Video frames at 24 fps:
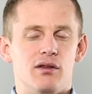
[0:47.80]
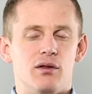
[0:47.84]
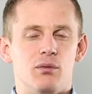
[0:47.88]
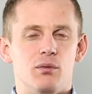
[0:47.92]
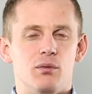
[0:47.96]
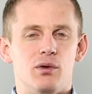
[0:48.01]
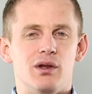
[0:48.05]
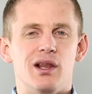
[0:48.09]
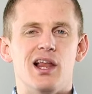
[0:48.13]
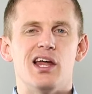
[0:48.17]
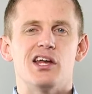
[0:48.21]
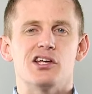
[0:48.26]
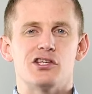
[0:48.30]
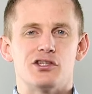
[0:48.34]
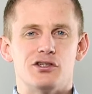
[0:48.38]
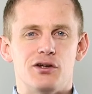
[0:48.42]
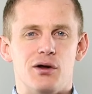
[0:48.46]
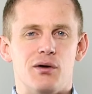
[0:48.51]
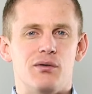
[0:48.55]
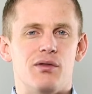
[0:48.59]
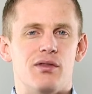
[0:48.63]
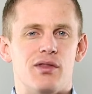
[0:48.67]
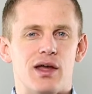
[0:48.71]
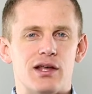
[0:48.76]
would let us
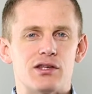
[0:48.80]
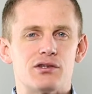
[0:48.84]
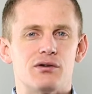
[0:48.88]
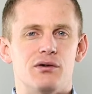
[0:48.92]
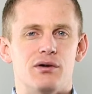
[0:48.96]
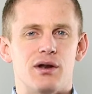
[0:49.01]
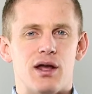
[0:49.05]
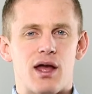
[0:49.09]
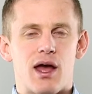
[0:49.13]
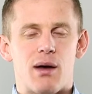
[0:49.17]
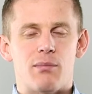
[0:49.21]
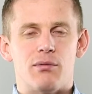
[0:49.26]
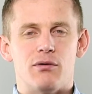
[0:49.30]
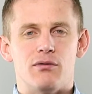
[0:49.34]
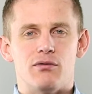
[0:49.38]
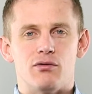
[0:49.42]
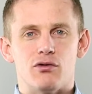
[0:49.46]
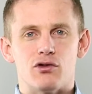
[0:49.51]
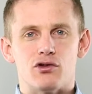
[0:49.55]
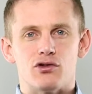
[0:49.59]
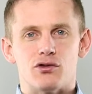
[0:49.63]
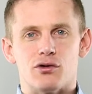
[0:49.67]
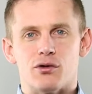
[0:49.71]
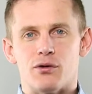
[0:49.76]
know that that's going to happen
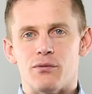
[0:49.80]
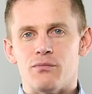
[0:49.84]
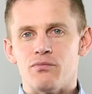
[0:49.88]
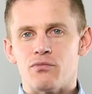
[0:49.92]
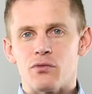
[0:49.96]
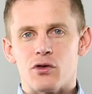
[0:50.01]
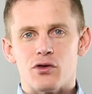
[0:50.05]
for sure.